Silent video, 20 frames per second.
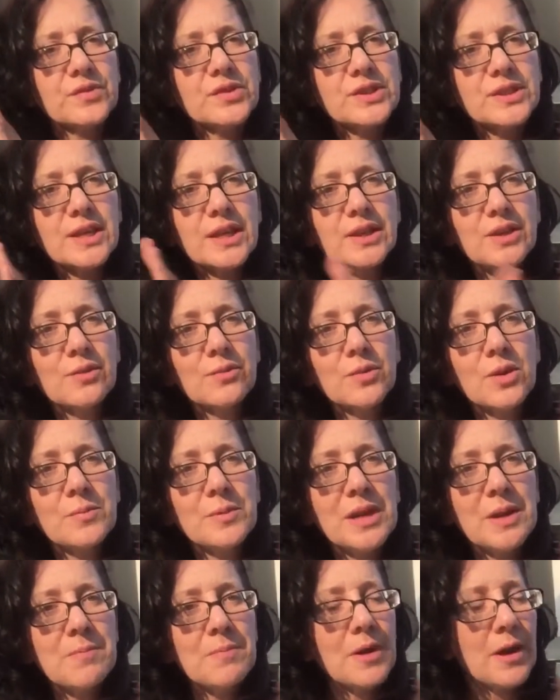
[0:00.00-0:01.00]
just like the
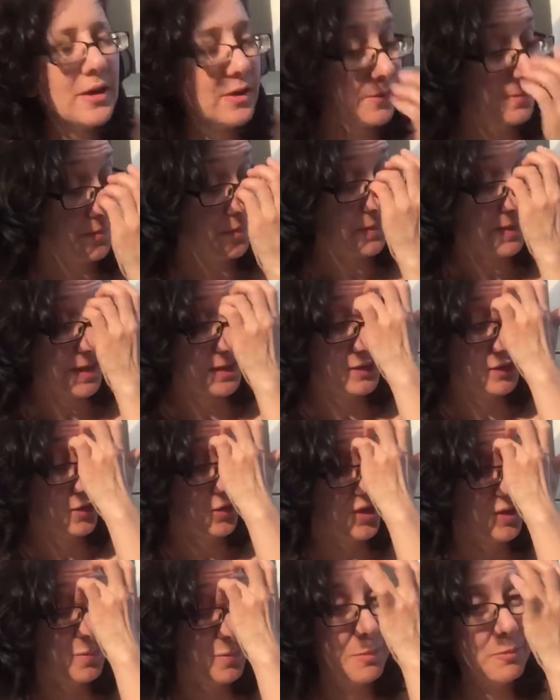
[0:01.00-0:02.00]
Roman Empire. As
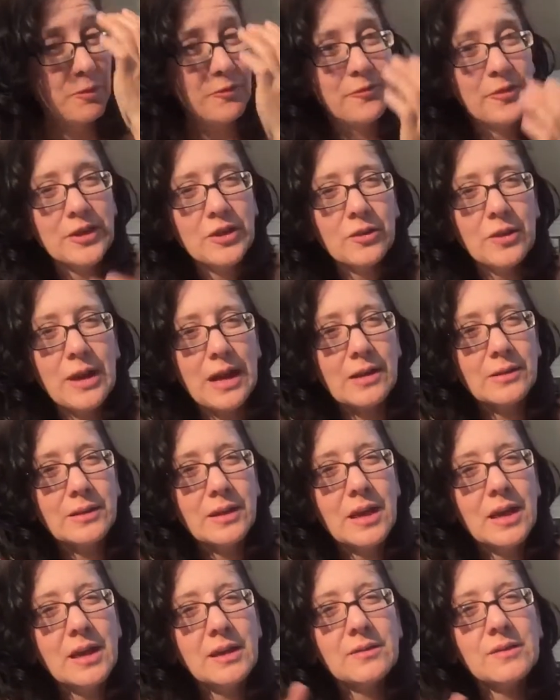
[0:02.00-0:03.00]
soon as people figure out